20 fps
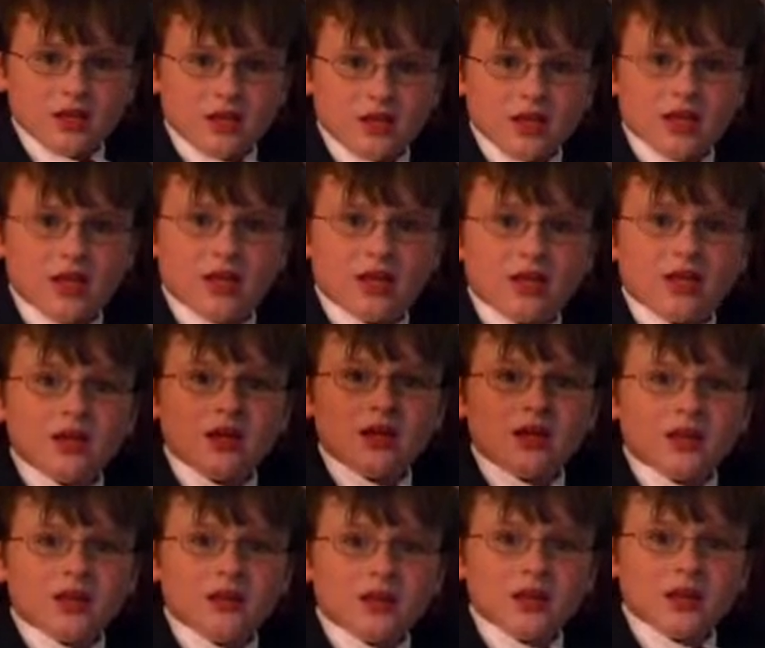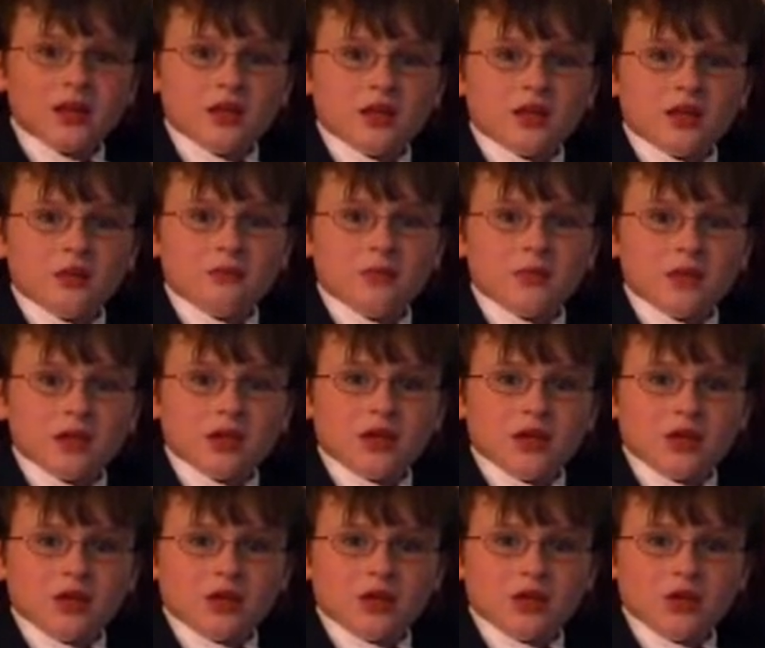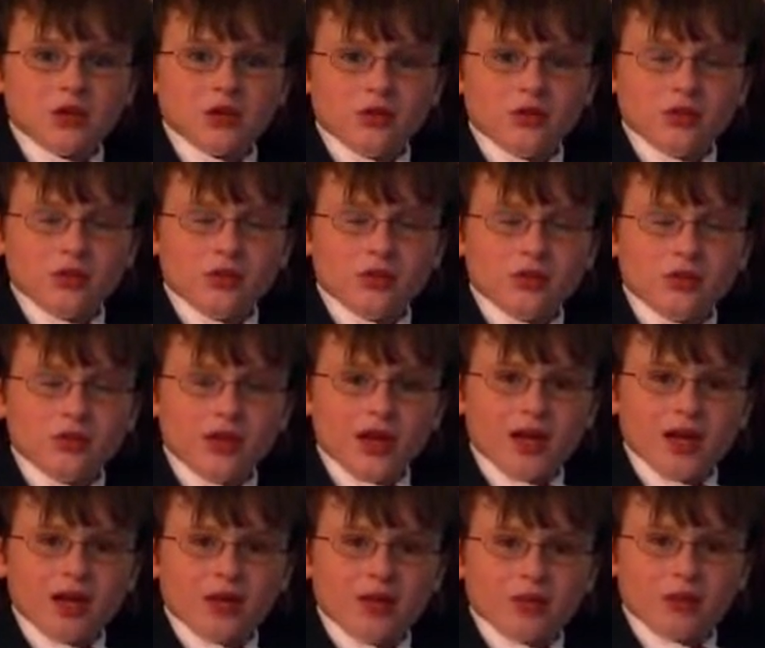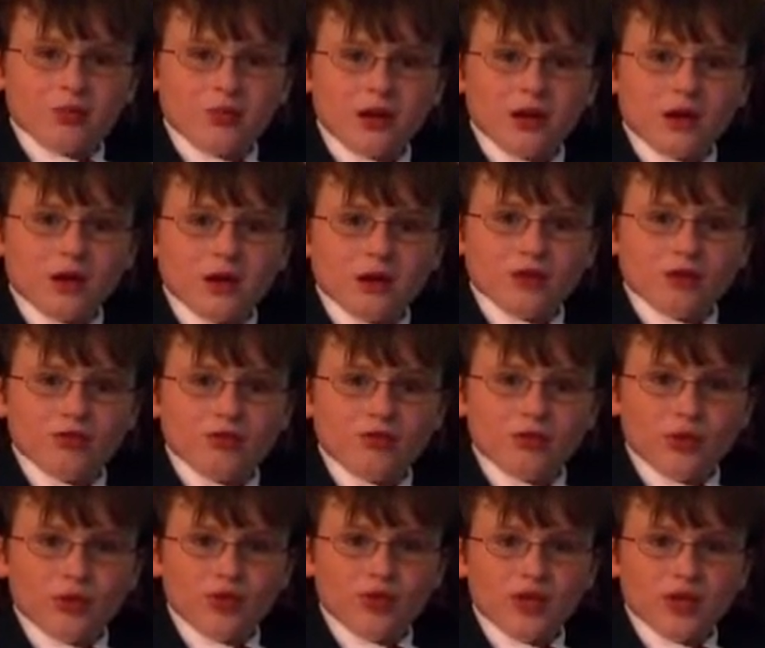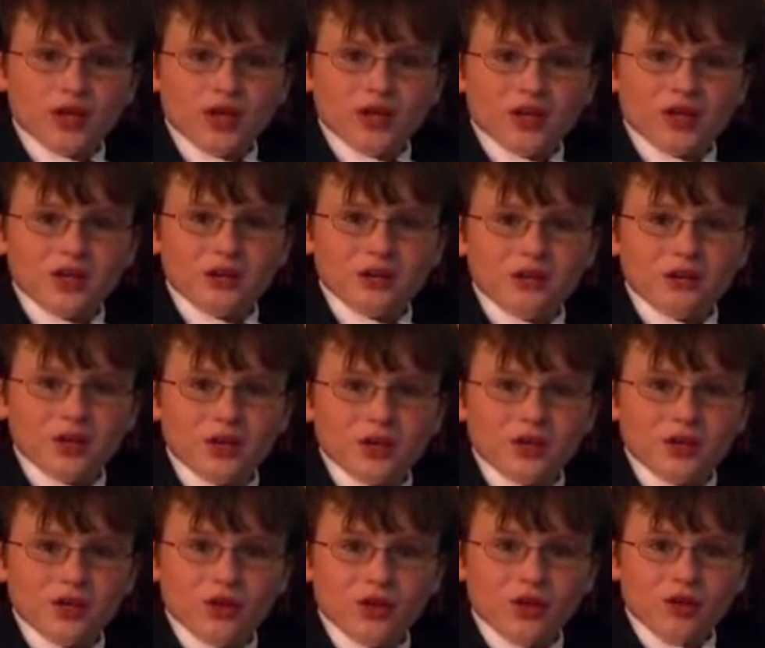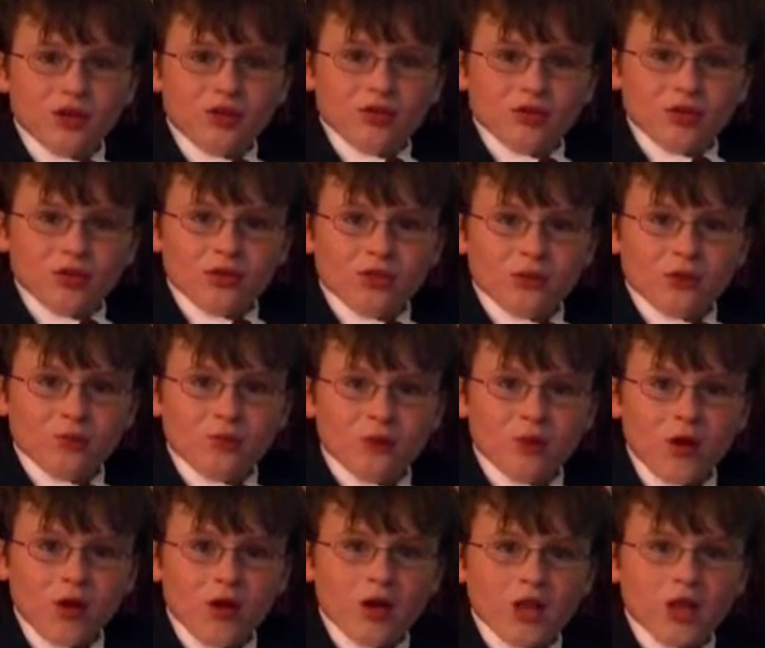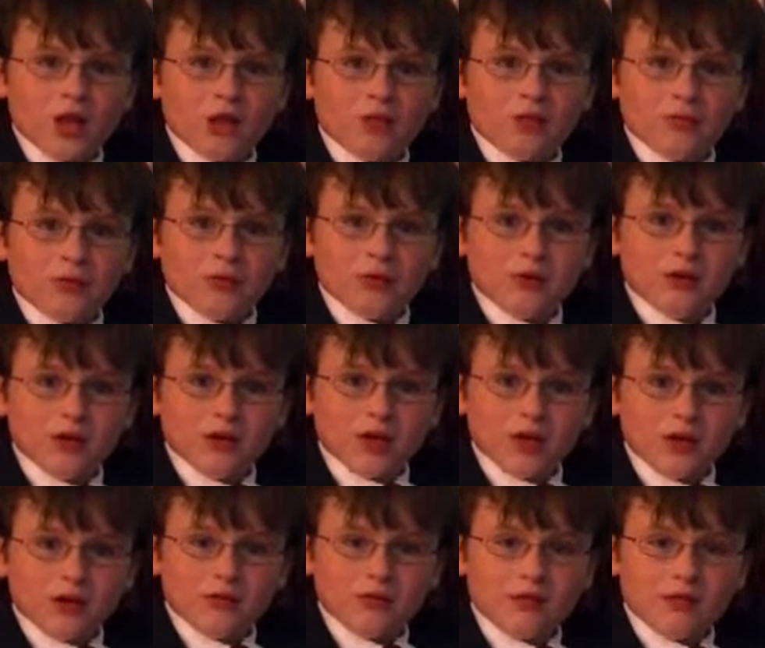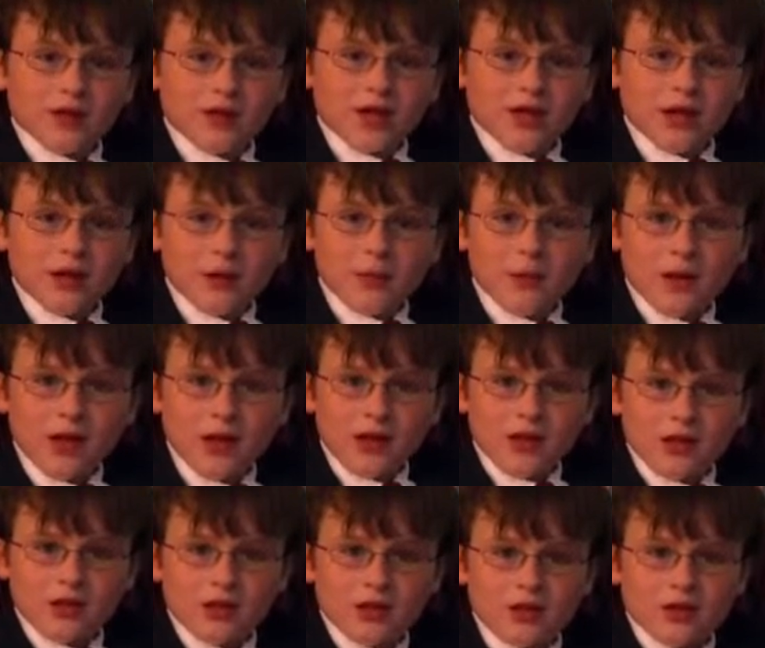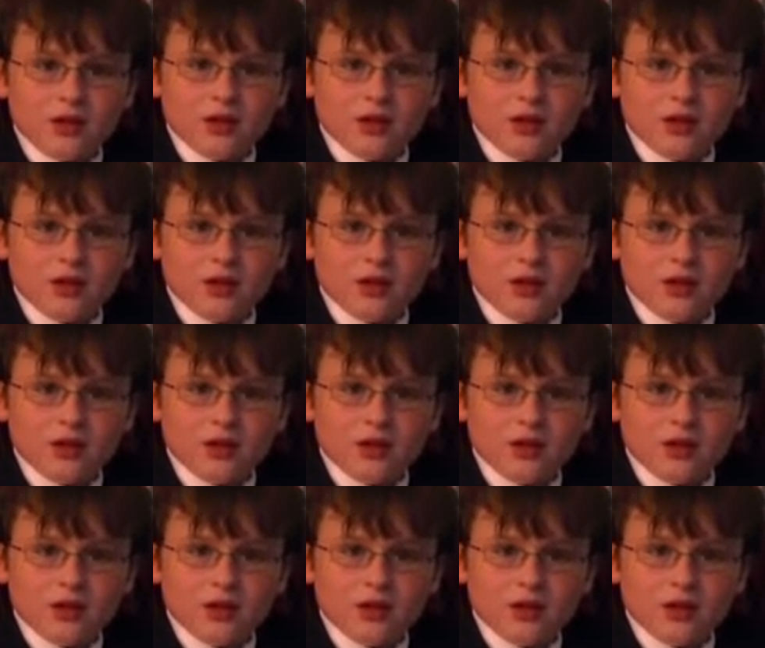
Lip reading: He did it so that his parents would think he was responsible enough to get a pet.